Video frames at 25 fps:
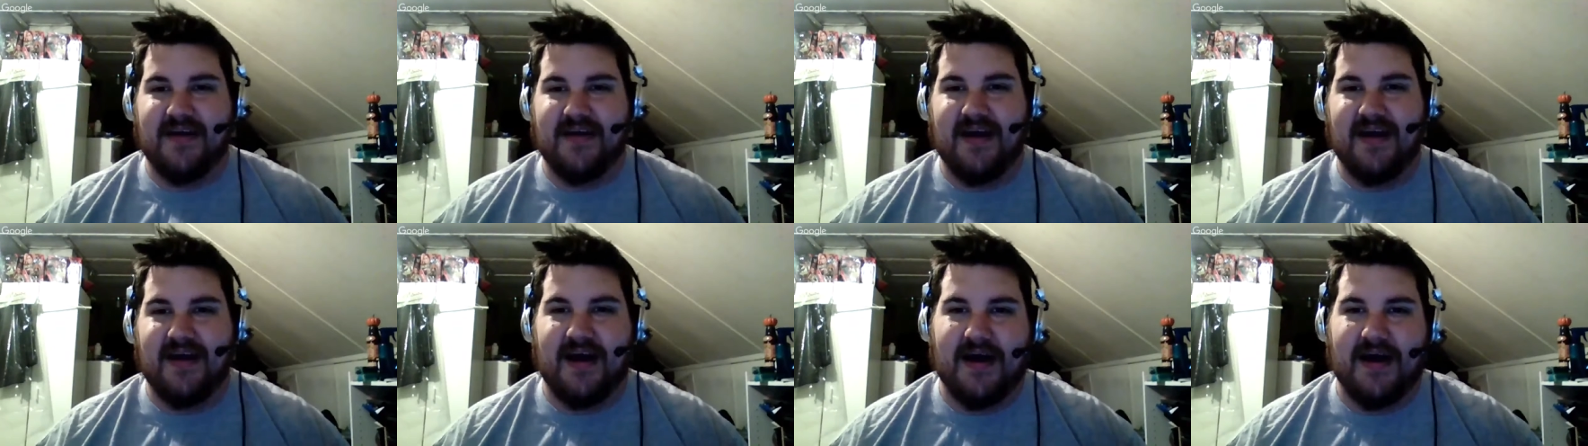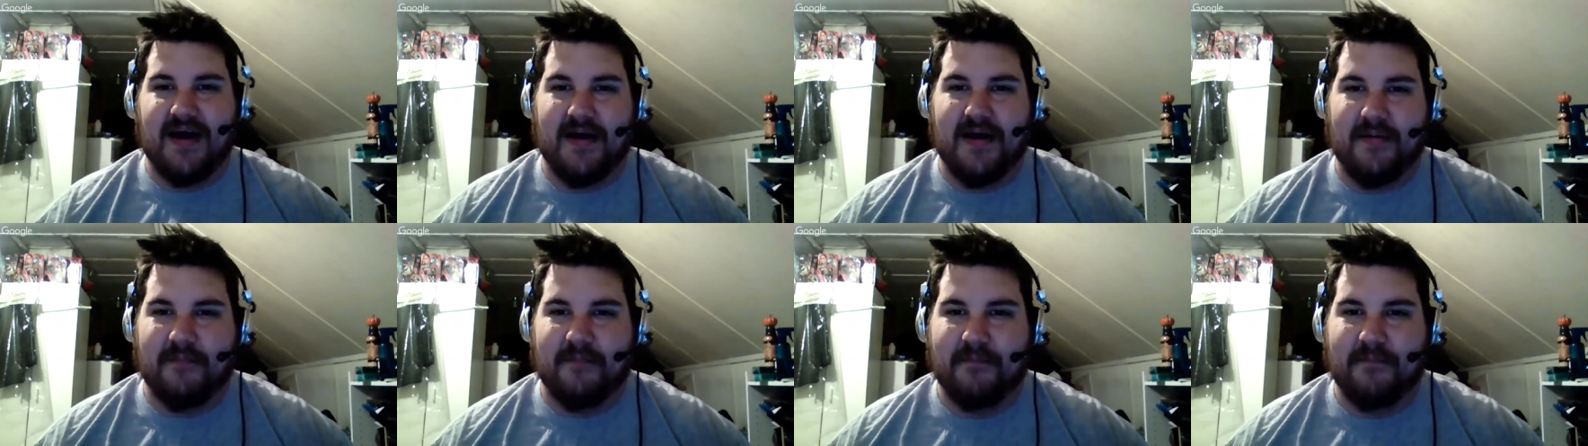
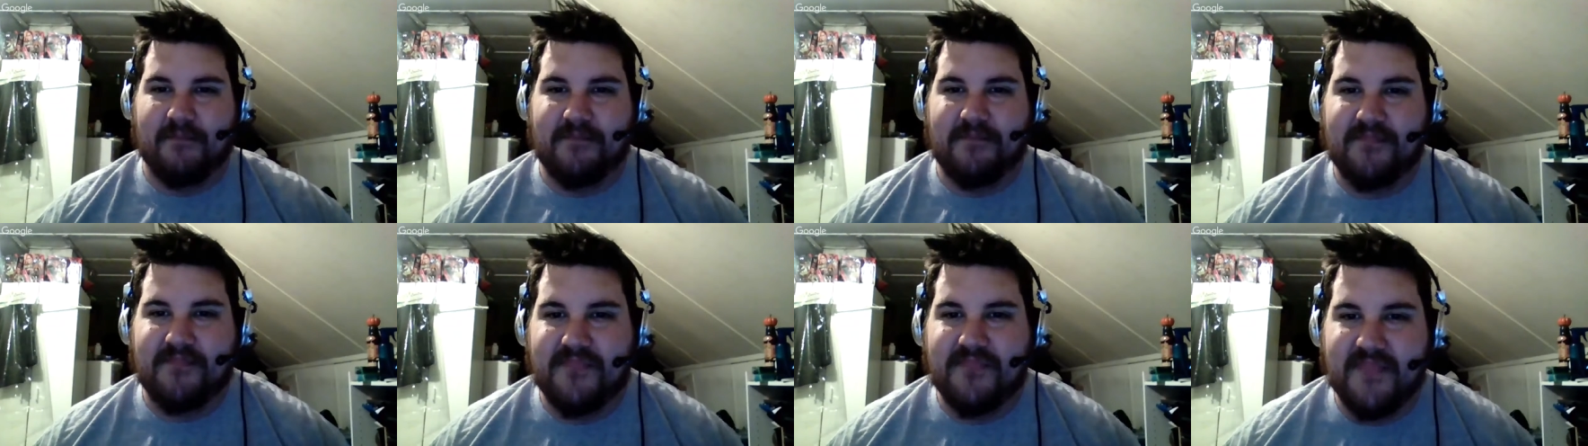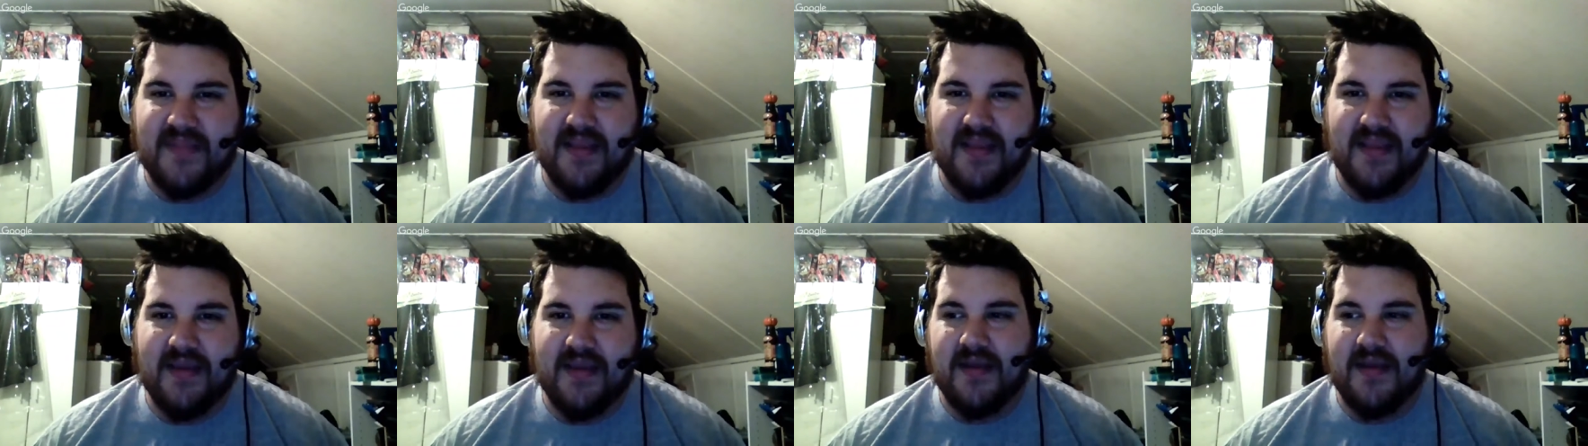Um,
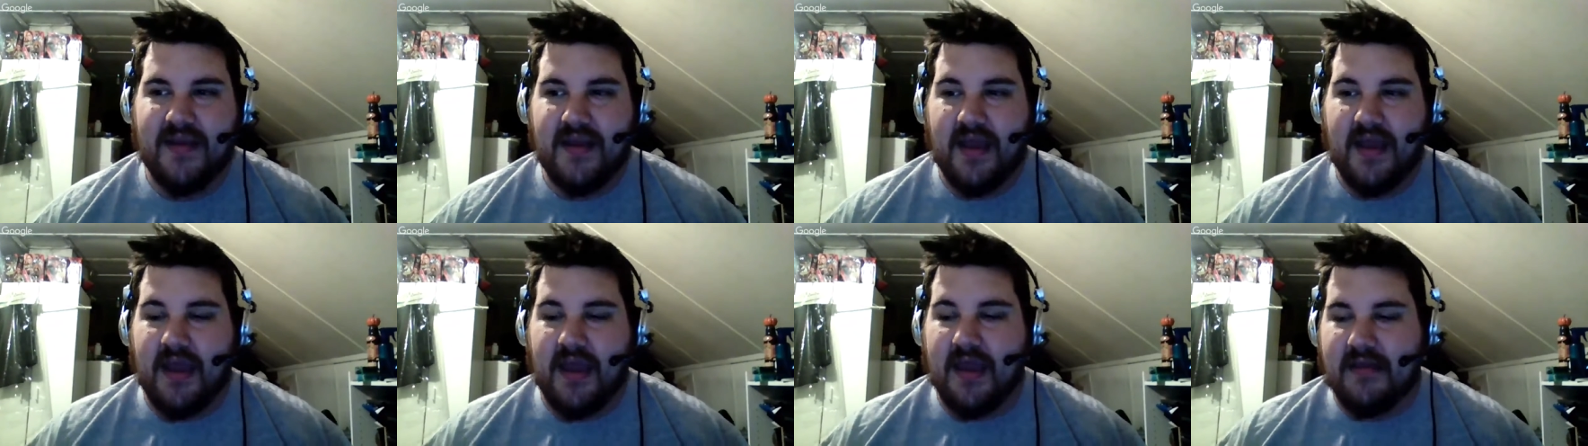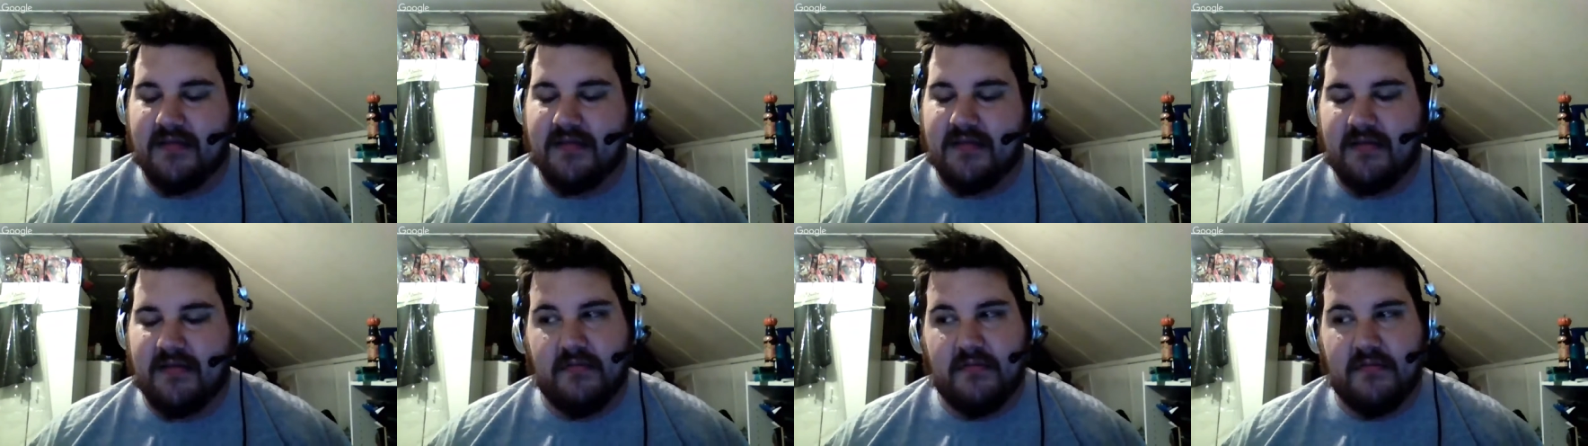
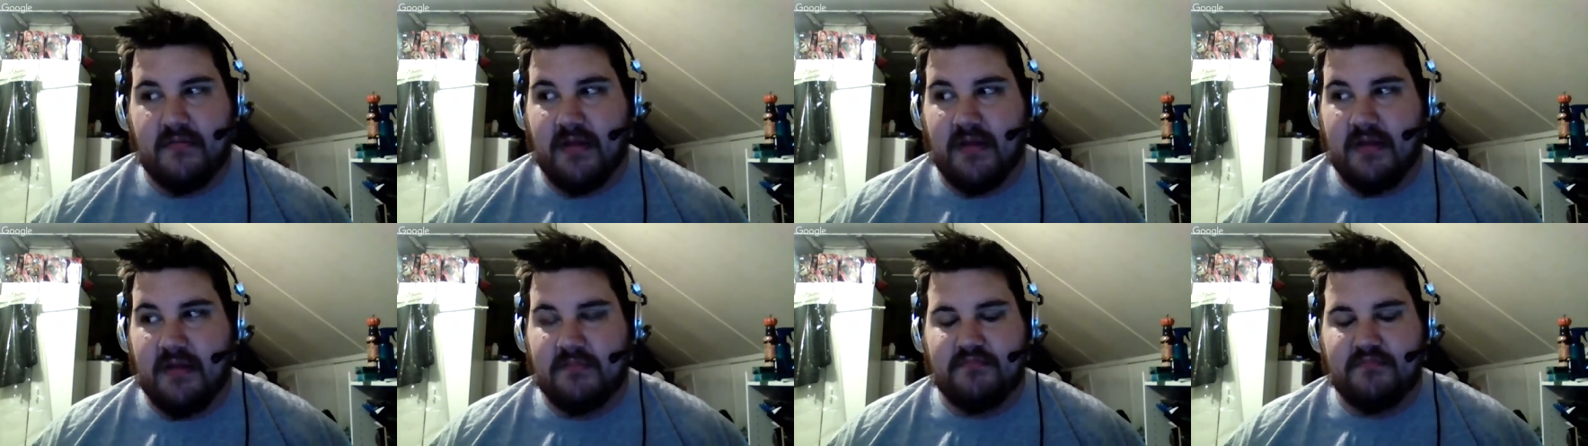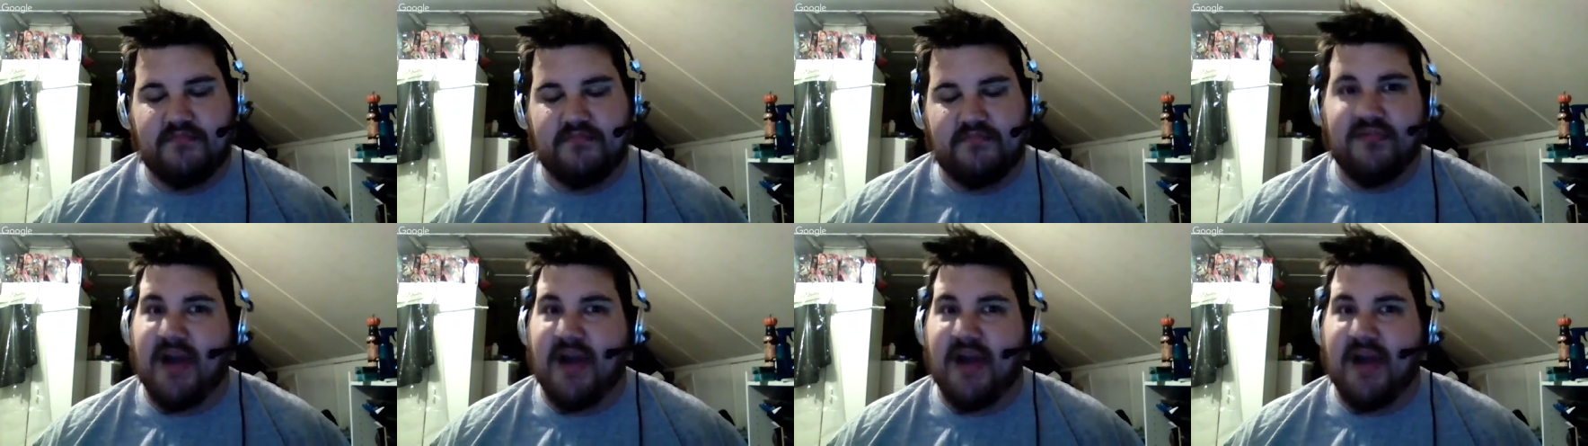eh,
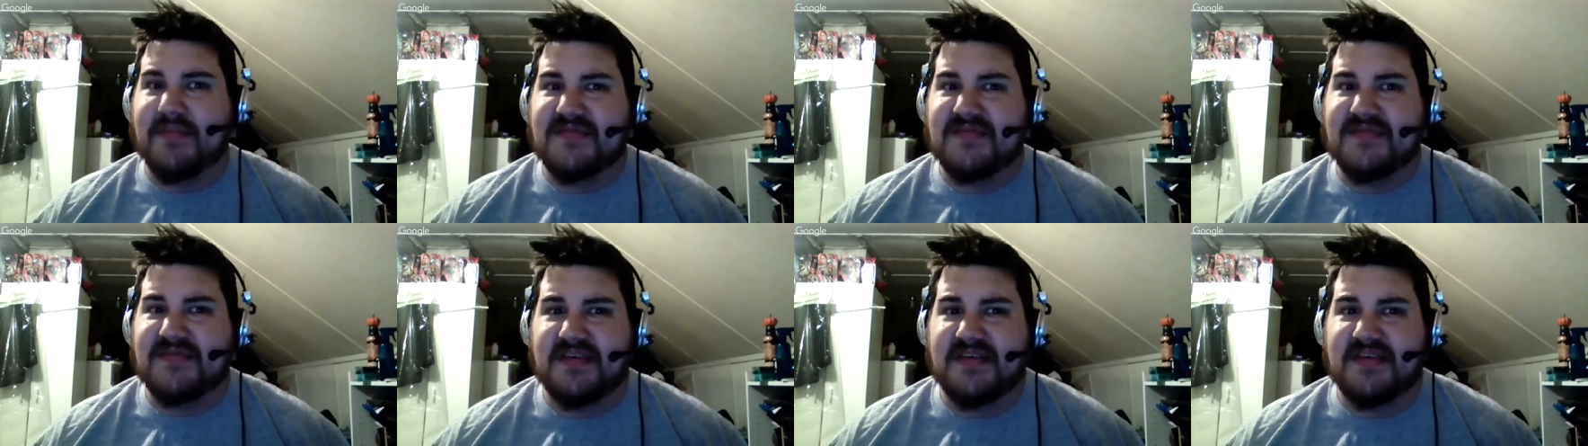props